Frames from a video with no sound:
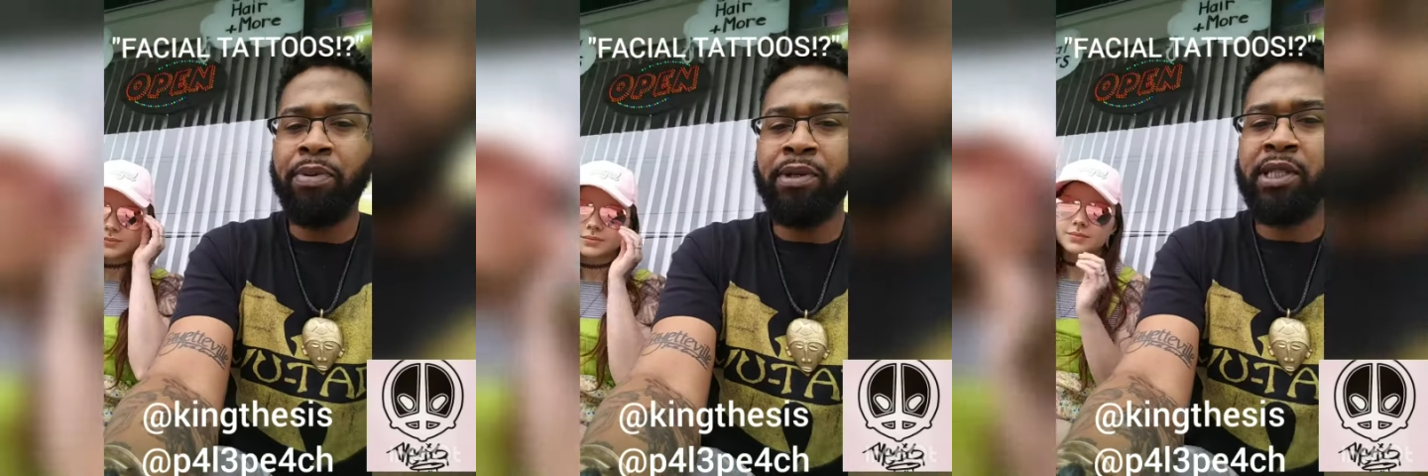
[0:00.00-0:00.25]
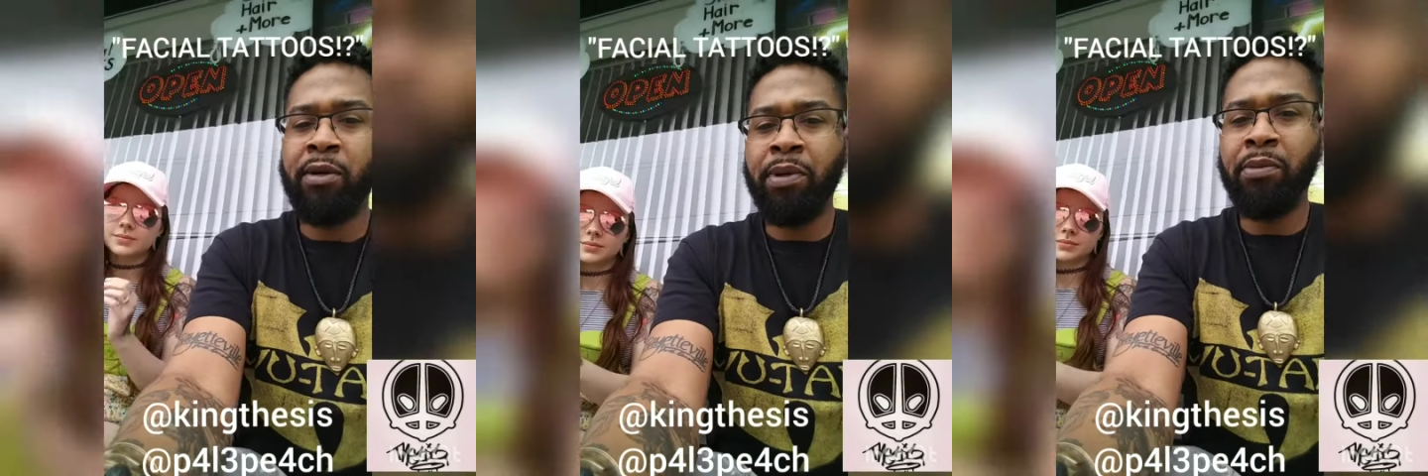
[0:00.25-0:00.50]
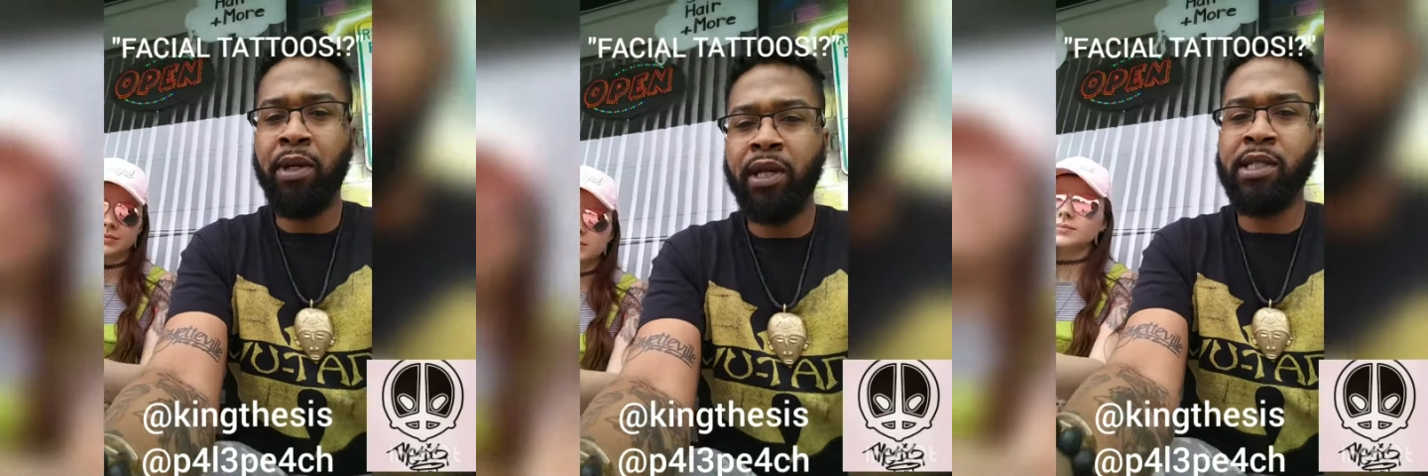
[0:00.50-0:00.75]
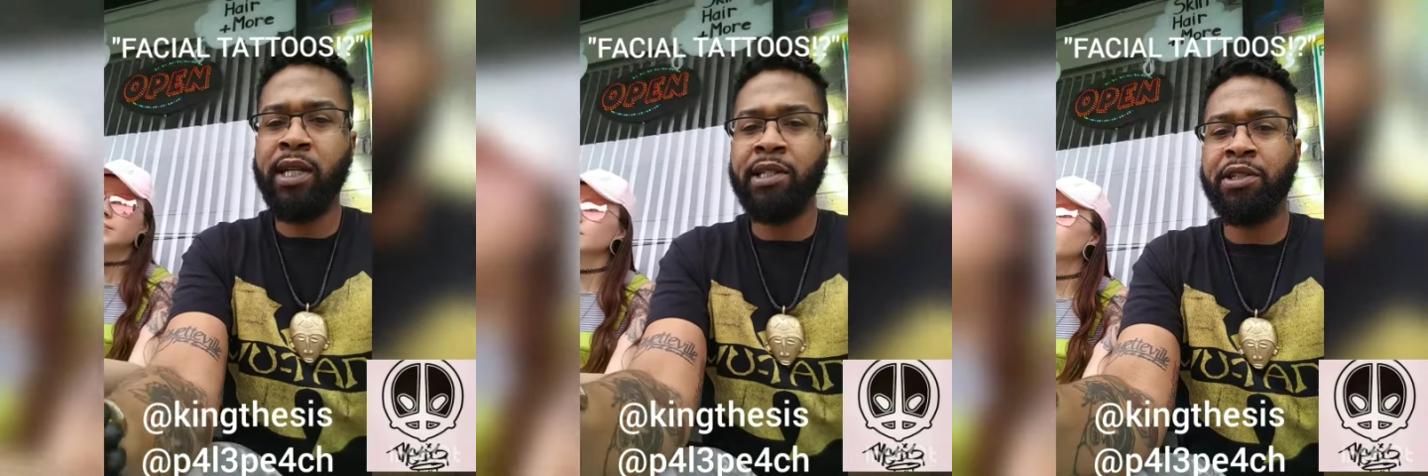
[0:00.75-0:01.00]
some people
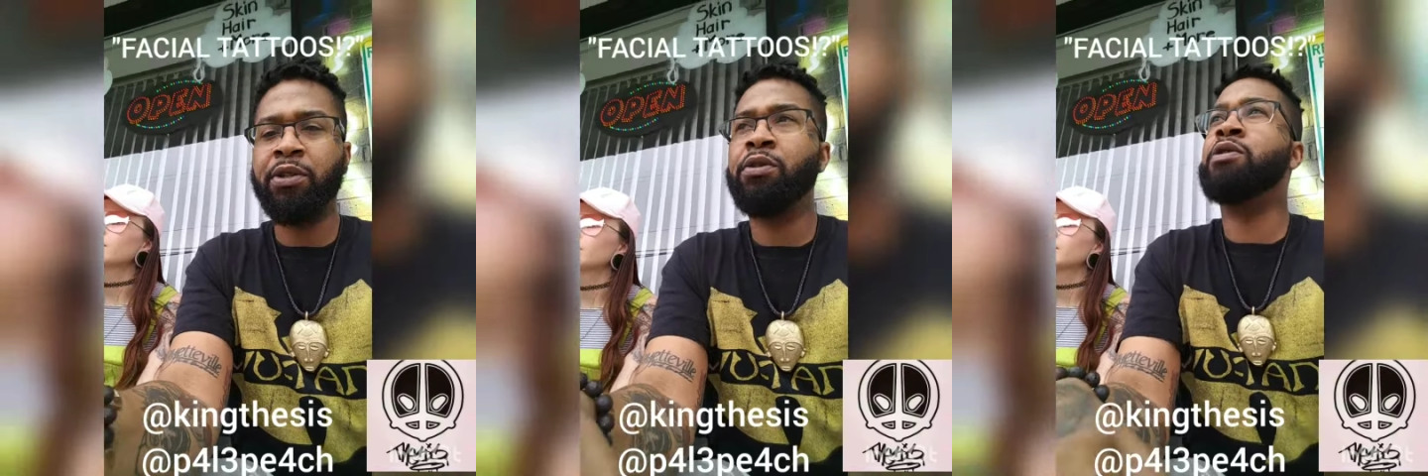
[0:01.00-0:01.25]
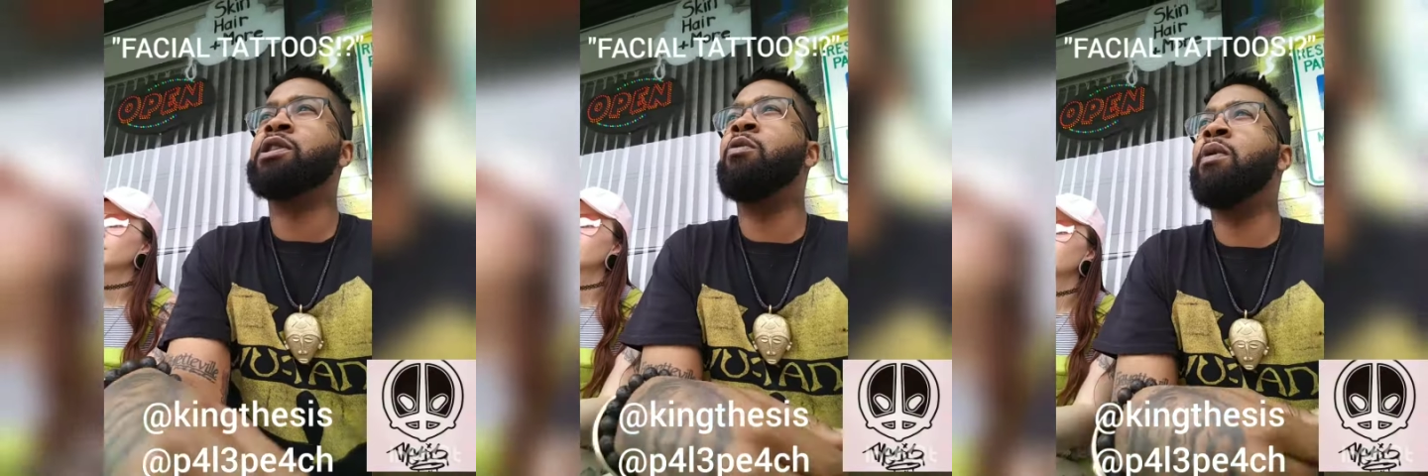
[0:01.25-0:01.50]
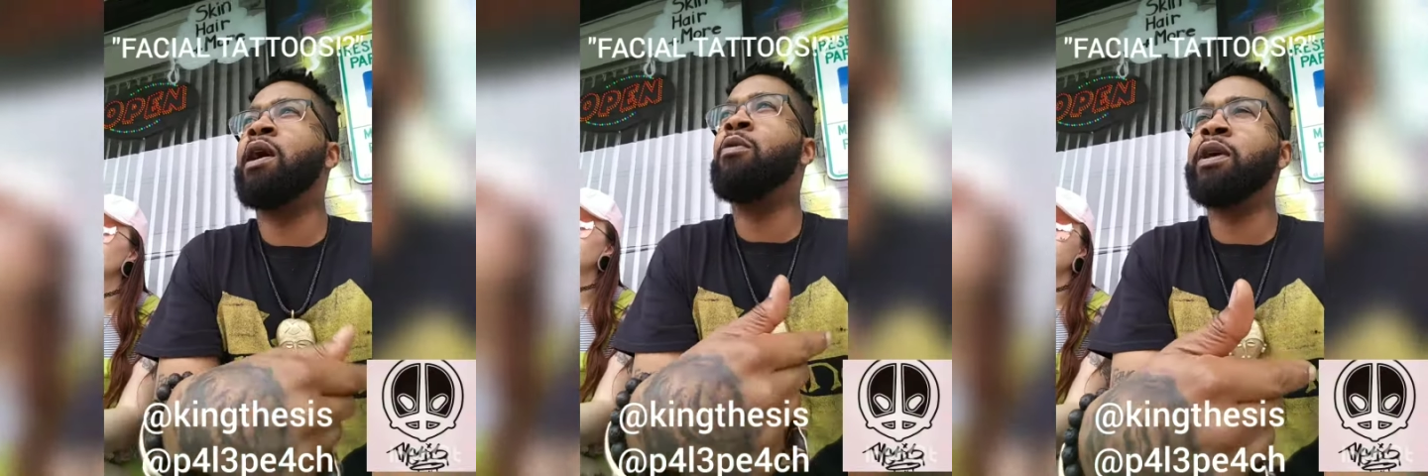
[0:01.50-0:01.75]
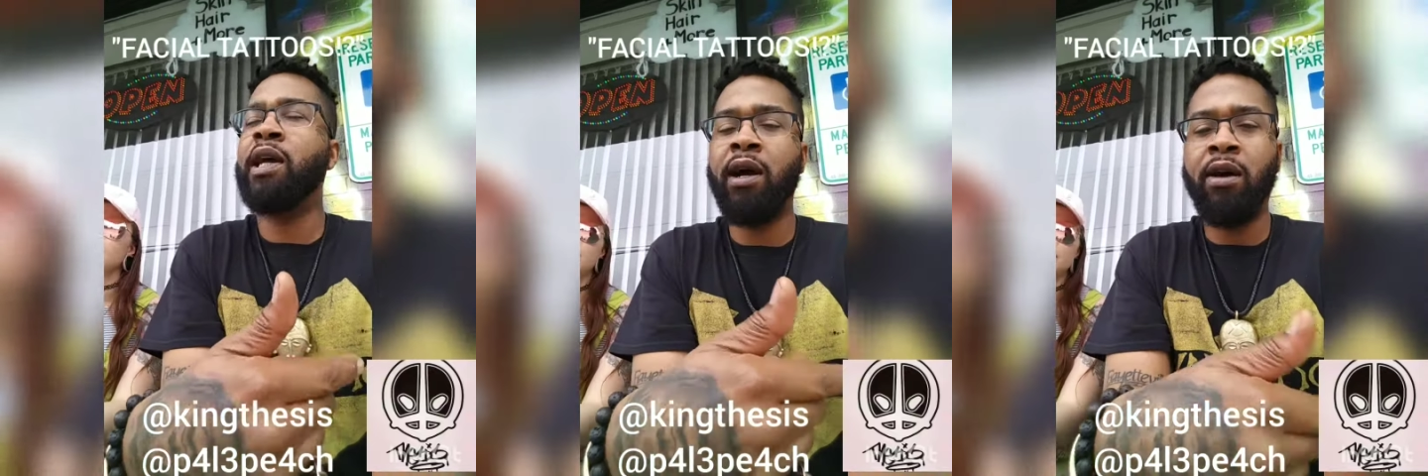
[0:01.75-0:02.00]
get tattoos and why
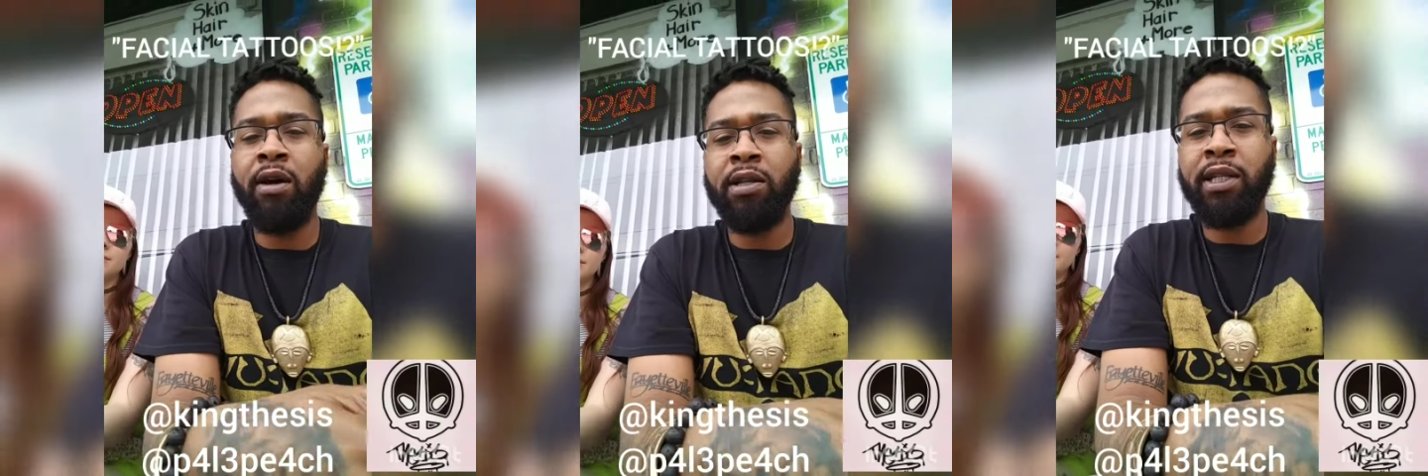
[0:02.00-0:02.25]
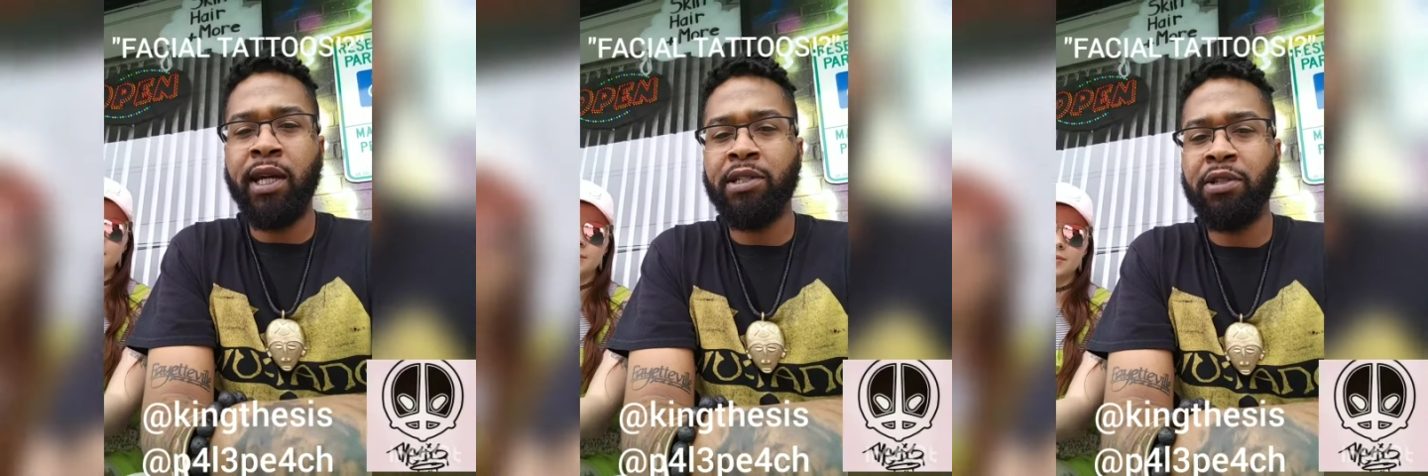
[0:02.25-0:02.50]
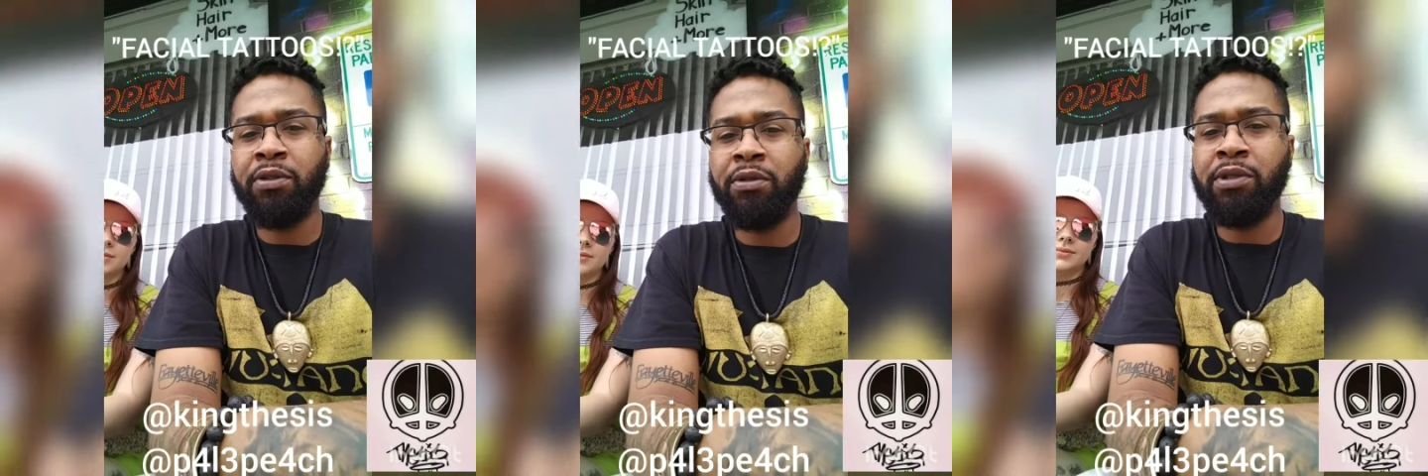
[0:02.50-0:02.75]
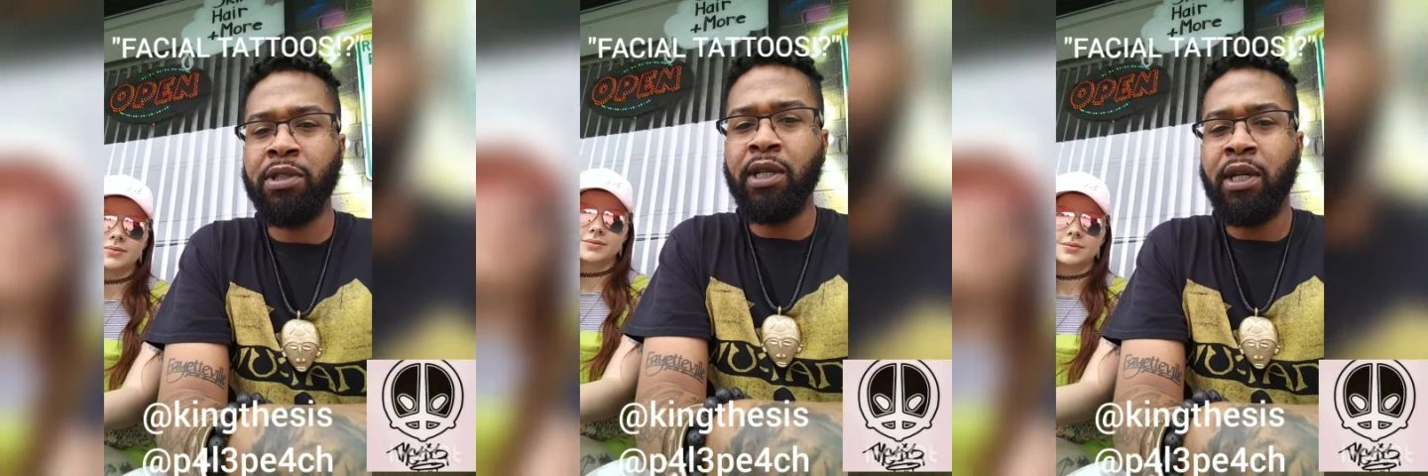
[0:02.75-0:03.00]
we got our
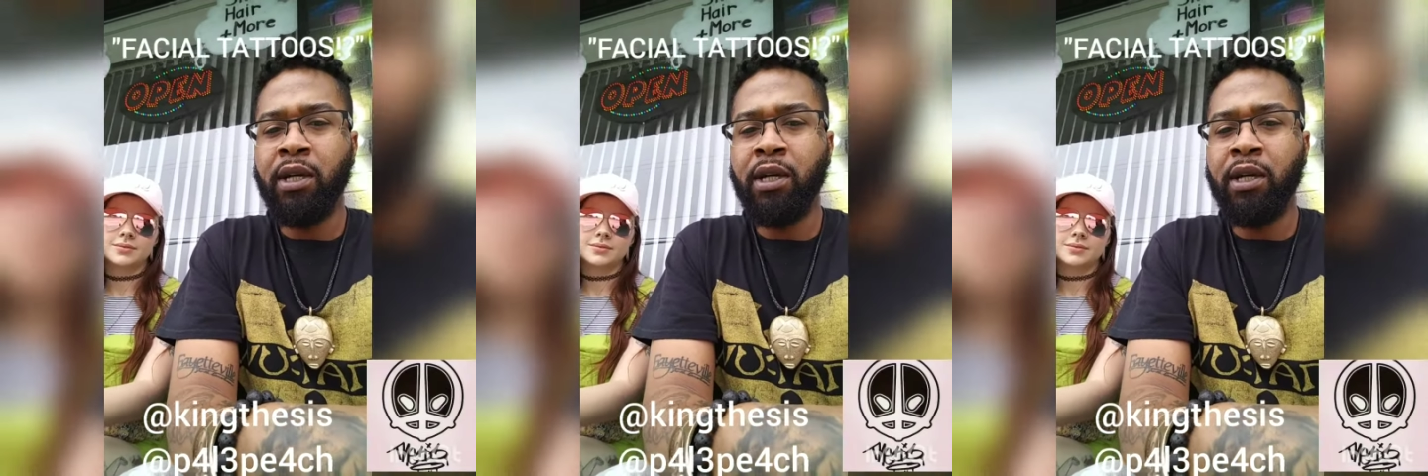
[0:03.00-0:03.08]
tattoos.